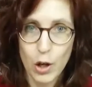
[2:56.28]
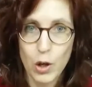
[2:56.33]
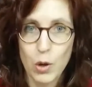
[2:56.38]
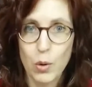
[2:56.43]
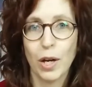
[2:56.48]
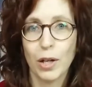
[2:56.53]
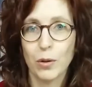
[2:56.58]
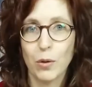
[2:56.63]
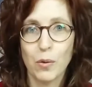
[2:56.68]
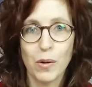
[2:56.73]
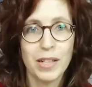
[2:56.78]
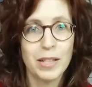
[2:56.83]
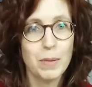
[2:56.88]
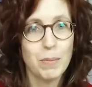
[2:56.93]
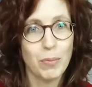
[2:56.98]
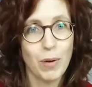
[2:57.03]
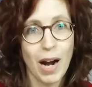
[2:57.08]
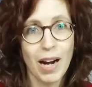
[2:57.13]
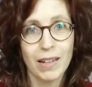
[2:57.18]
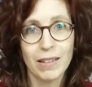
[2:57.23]
you can
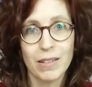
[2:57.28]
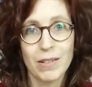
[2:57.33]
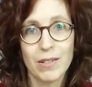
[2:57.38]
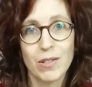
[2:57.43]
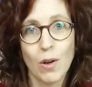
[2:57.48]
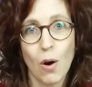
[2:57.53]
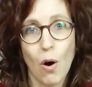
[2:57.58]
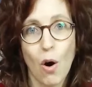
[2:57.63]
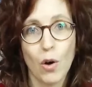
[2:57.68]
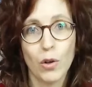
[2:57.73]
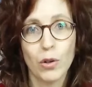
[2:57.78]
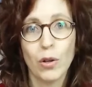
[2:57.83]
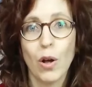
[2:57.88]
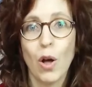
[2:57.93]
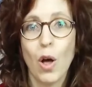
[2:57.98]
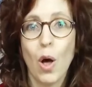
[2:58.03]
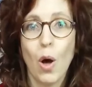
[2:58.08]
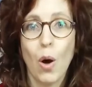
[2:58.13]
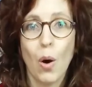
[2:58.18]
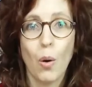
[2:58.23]
already practice on
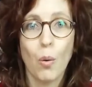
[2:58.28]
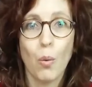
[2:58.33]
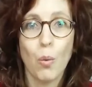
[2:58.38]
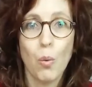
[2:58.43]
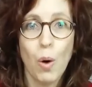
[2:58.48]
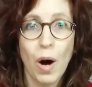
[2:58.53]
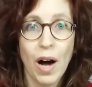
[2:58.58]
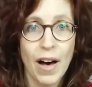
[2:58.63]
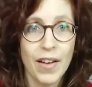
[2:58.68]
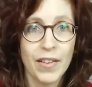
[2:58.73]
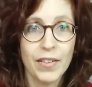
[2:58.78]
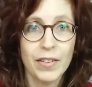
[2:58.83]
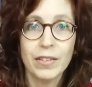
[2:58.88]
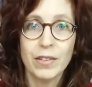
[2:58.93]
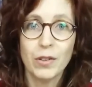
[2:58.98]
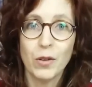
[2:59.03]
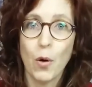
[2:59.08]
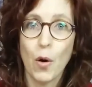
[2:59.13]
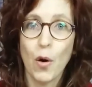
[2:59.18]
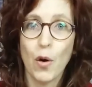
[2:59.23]

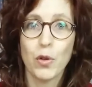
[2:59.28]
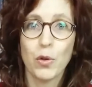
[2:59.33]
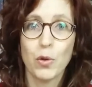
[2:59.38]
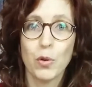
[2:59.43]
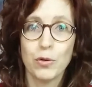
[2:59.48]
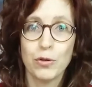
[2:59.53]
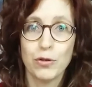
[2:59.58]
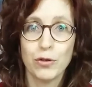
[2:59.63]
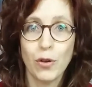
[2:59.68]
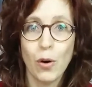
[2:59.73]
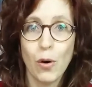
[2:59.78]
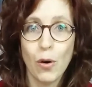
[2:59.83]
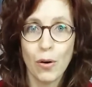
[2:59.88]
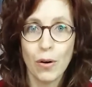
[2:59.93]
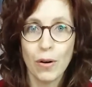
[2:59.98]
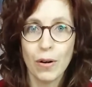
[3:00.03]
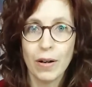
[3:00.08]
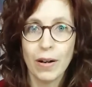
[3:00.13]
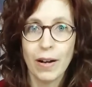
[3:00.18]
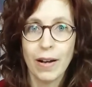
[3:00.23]
1 going to
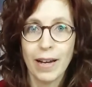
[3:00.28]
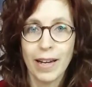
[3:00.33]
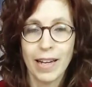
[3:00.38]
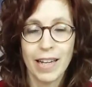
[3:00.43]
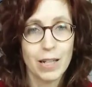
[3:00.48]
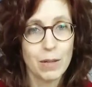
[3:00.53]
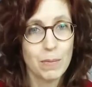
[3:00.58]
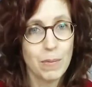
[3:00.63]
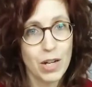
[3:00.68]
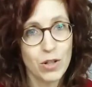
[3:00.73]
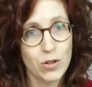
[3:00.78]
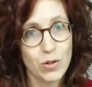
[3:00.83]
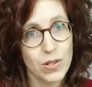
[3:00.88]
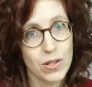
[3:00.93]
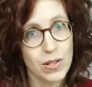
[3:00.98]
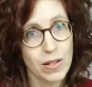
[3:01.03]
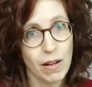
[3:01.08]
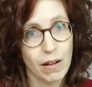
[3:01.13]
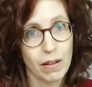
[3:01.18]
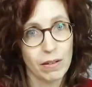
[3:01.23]
4 in a major
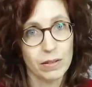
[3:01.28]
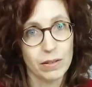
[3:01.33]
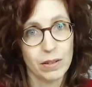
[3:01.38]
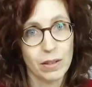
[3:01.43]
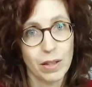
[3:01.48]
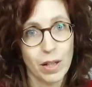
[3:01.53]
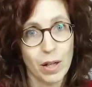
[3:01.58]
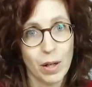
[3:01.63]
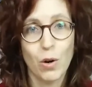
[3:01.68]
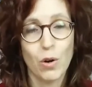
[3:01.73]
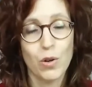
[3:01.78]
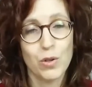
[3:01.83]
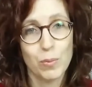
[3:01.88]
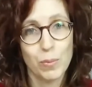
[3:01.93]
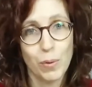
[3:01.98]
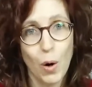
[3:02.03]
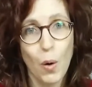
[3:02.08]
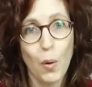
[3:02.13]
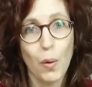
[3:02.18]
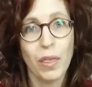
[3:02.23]
scale, because
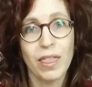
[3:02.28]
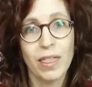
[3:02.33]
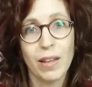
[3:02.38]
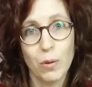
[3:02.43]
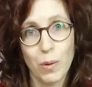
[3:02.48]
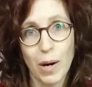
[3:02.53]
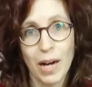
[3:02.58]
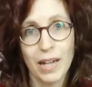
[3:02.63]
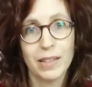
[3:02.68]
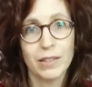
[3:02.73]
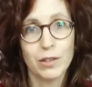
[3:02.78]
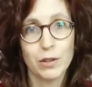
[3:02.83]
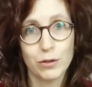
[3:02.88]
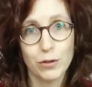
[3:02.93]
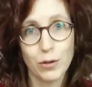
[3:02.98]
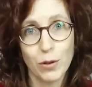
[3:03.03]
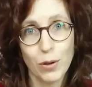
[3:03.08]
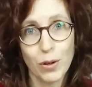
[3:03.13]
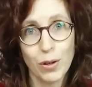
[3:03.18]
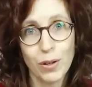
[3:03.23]
both the 1 and the
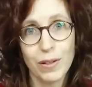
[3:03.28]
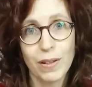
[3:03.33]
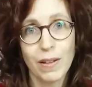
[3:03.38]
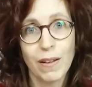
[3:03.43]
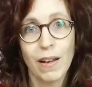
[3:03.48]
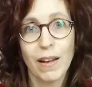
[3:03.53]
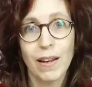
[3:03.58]
4th